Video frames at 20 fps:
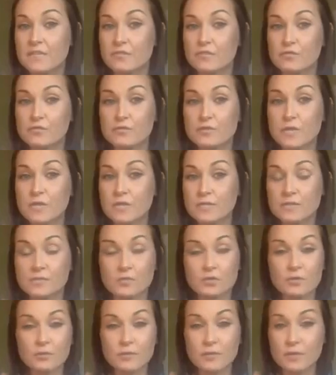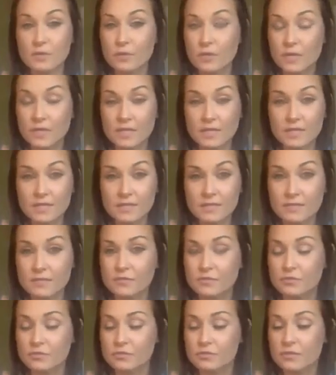you do not smoke marijuana, if
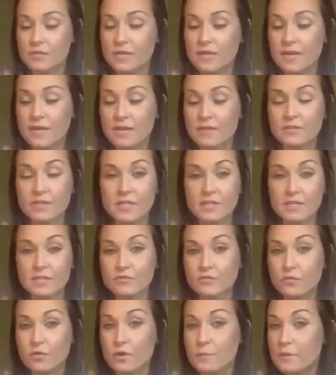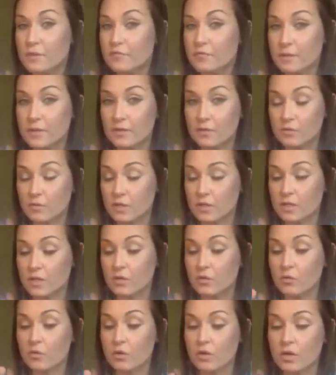you do not have any form of marijuana
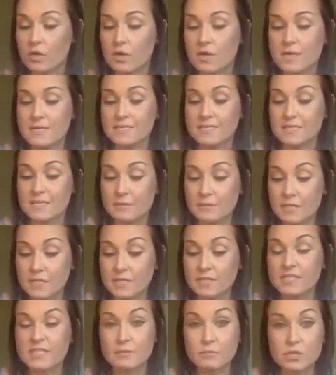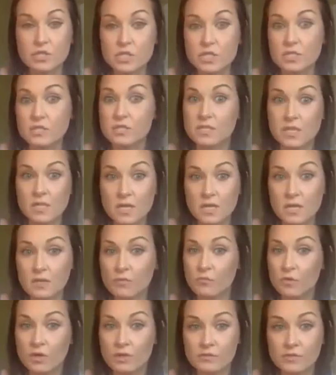or CBD, CBG, CNN,
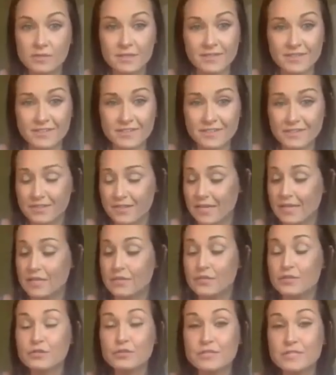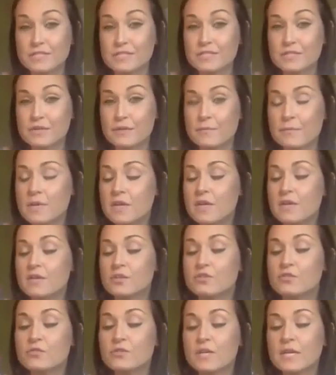whatever, in your system,
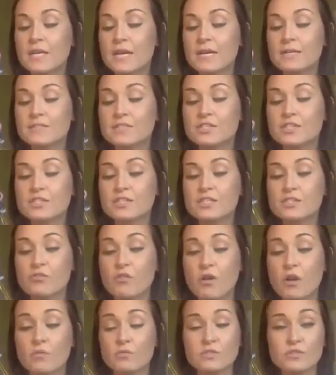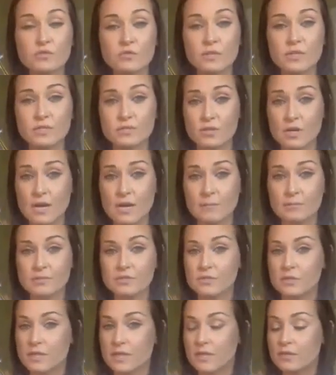you cannot just start with 20 drops,
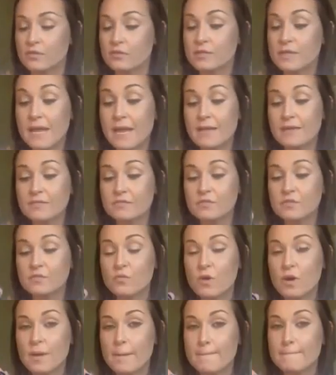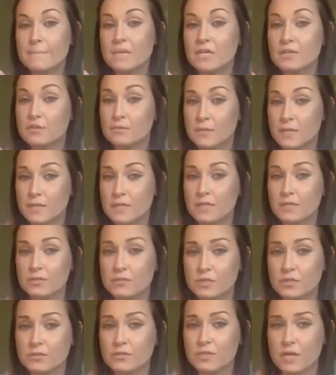okay? You can if you want, but you may get a
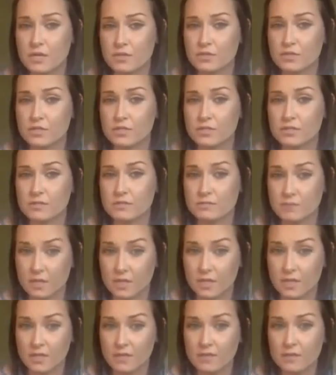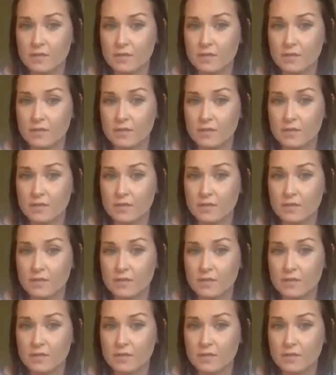little nauseous, okay?